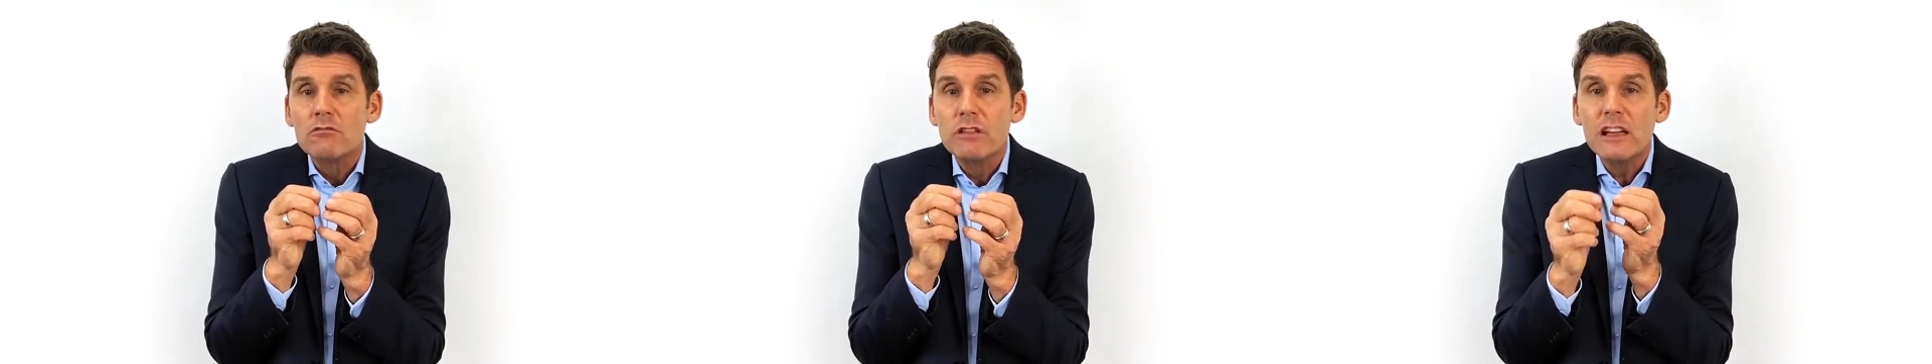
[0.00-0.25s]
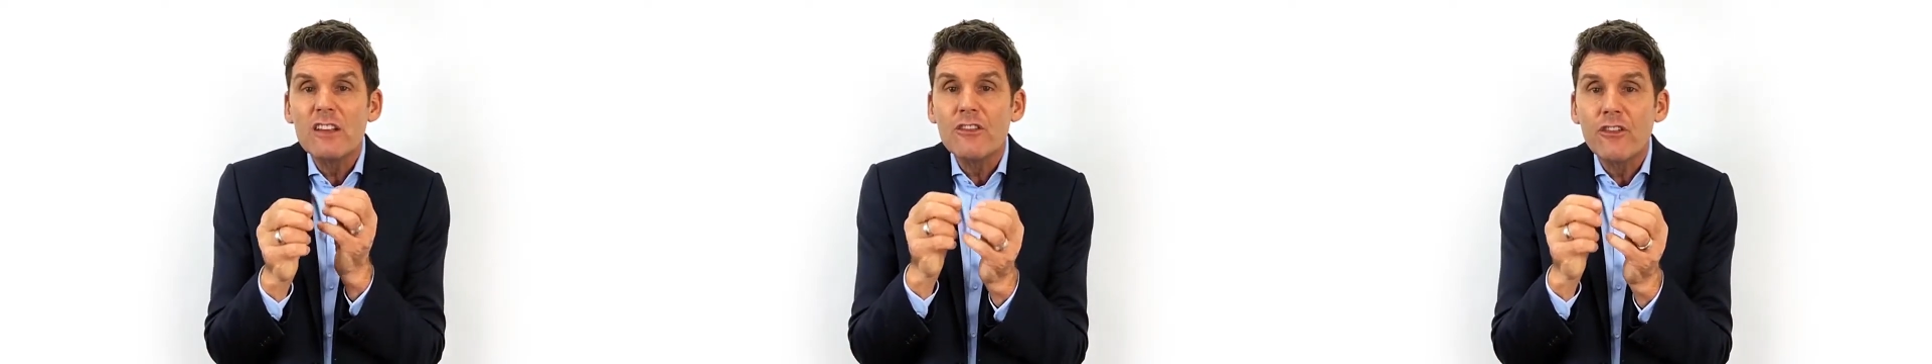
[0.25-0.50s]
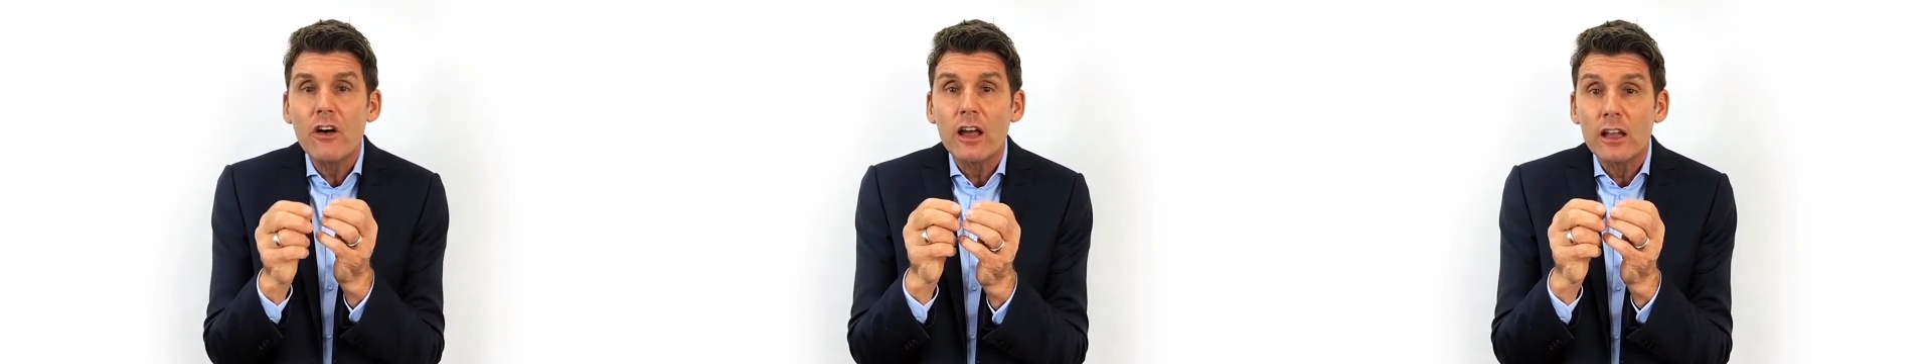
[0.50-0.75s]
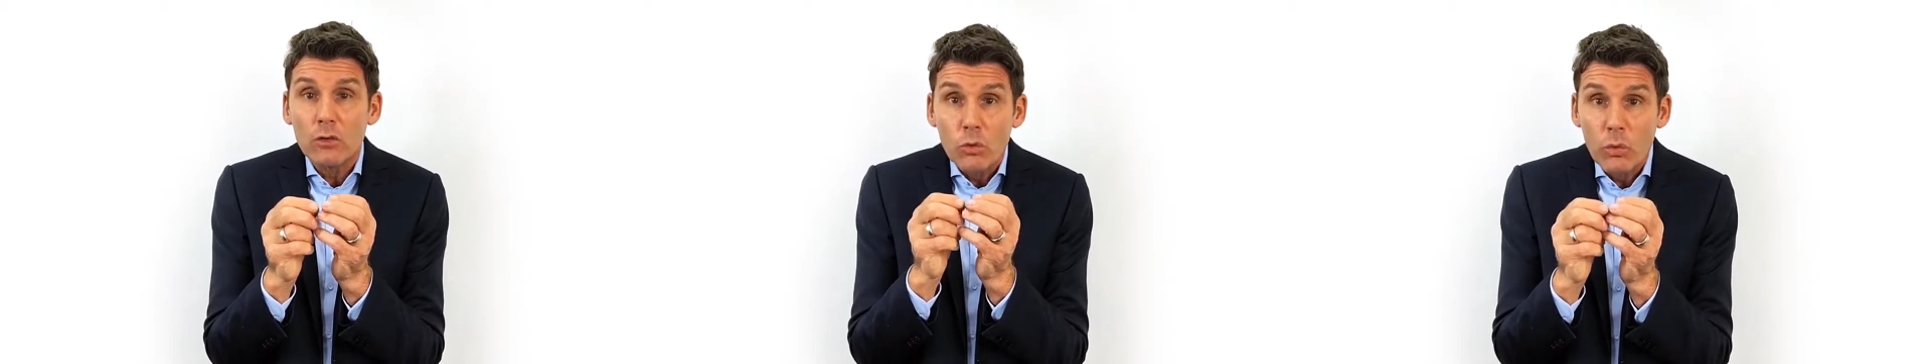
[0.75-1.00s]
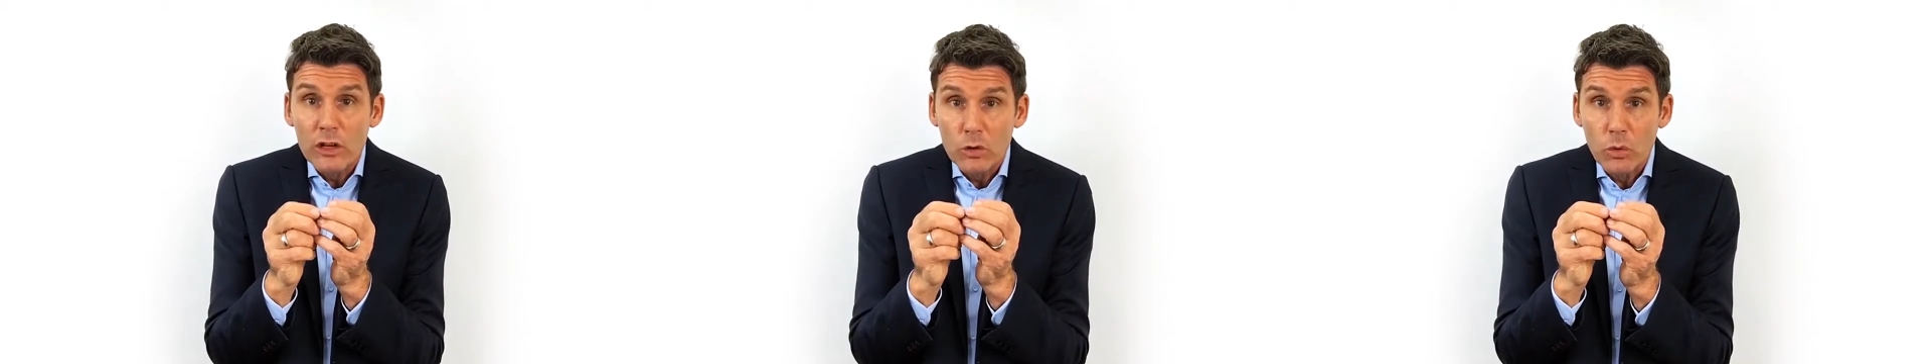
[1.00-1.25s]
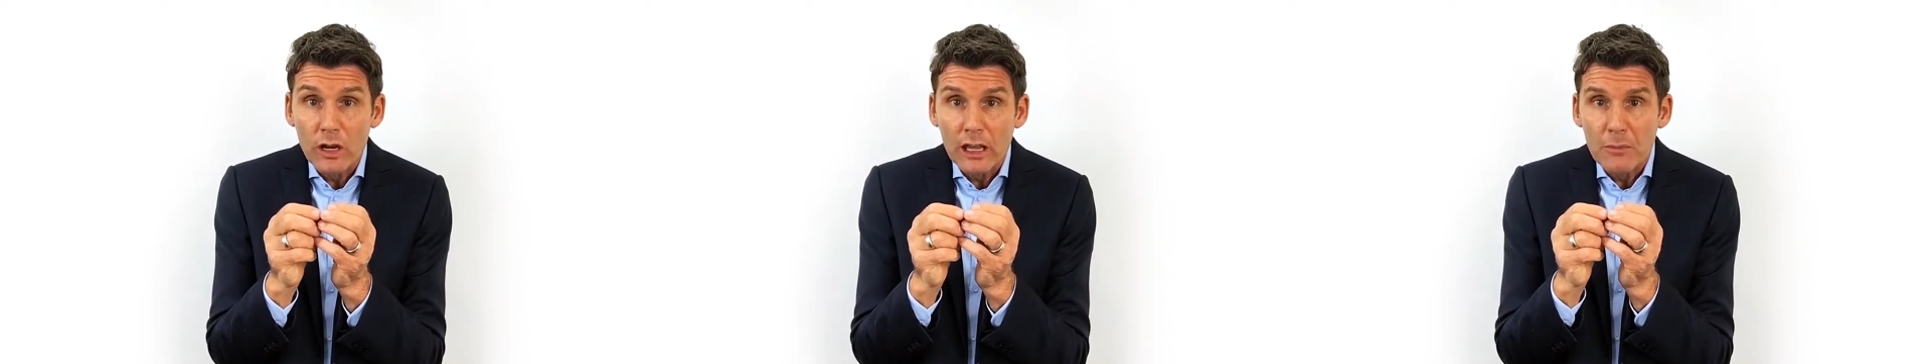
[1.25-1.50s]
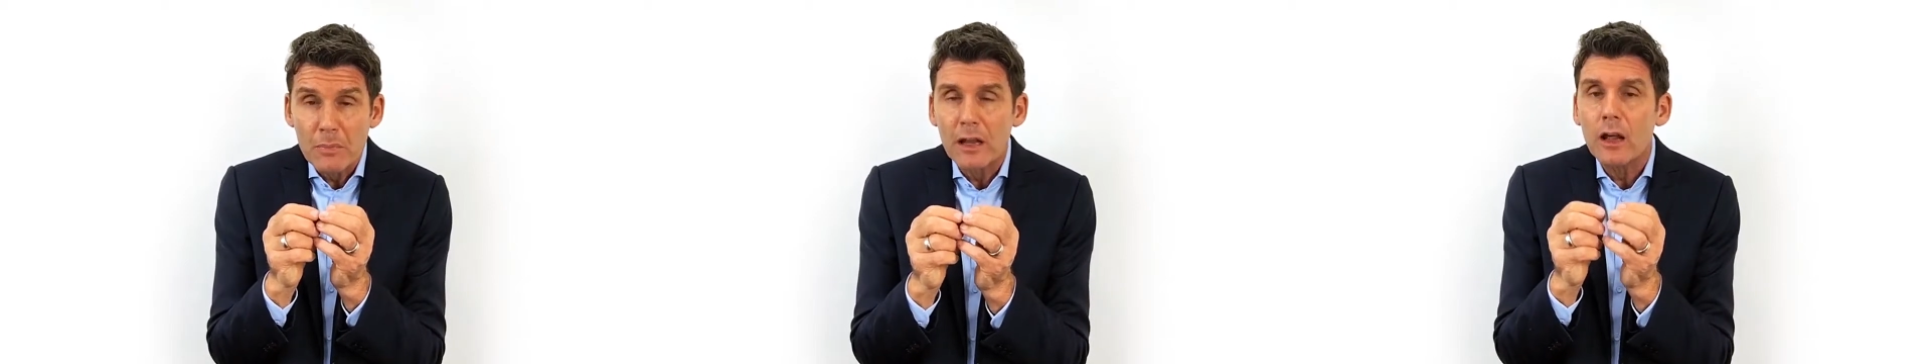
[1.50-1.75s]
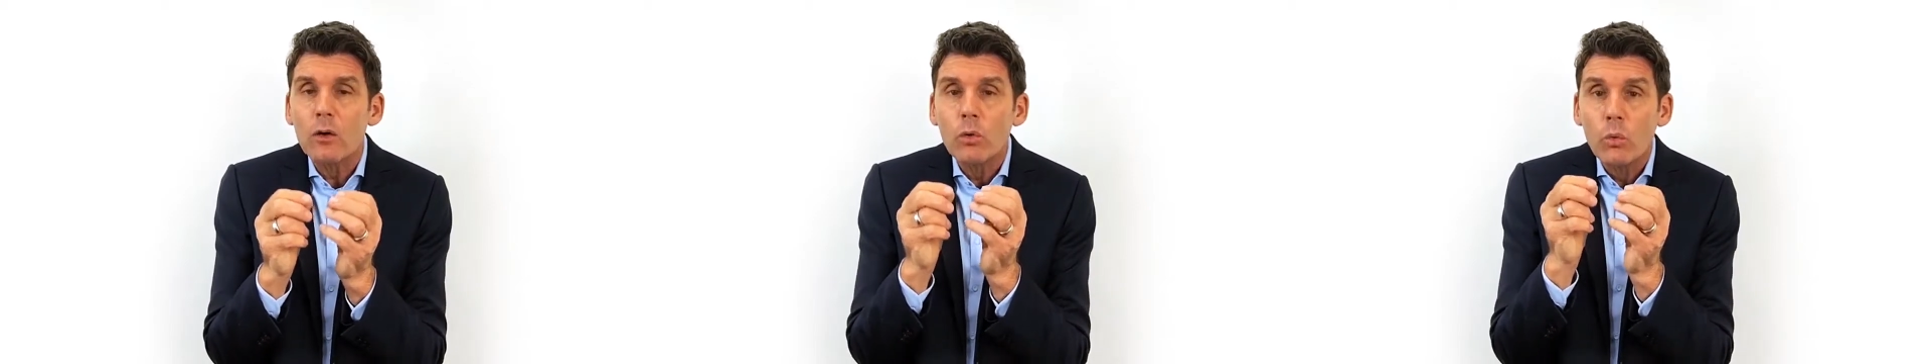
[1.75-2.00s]
redefine, when you want to get
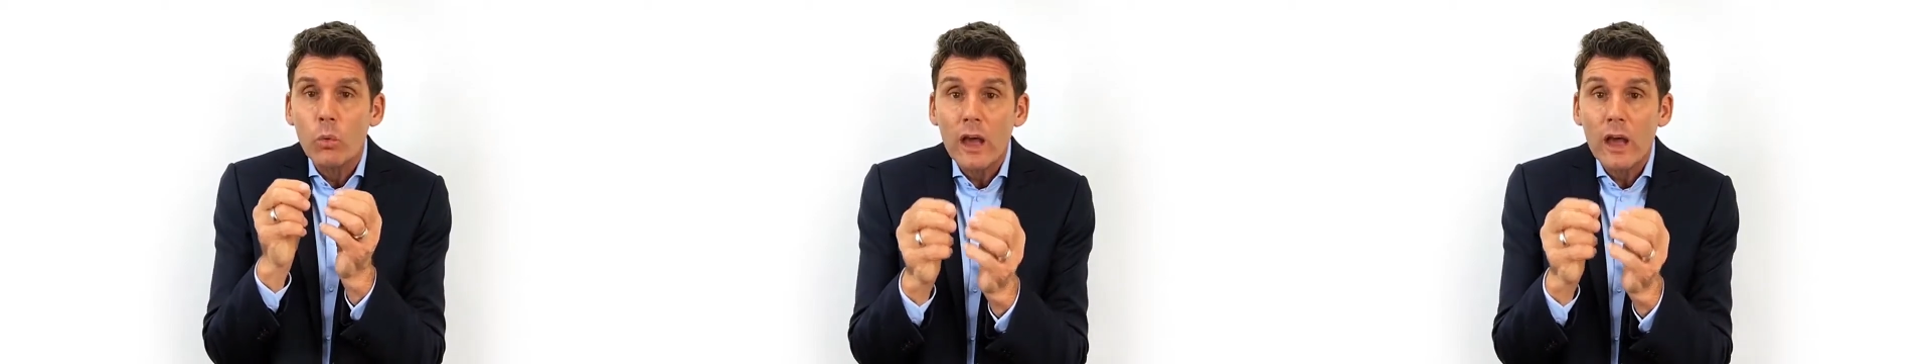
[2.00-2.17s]
better,